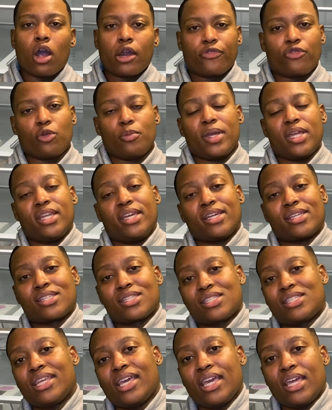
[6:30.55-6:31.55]
for me to
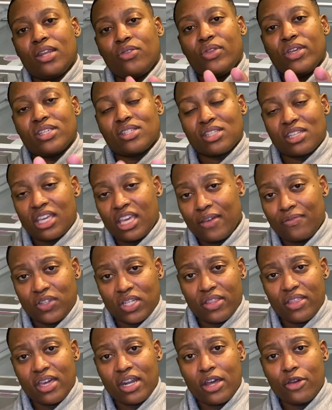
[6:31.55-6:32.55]
extend this gift to
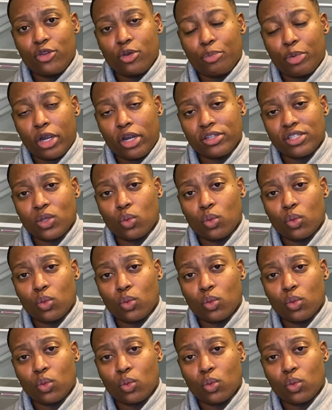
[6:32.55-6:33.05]
that other person,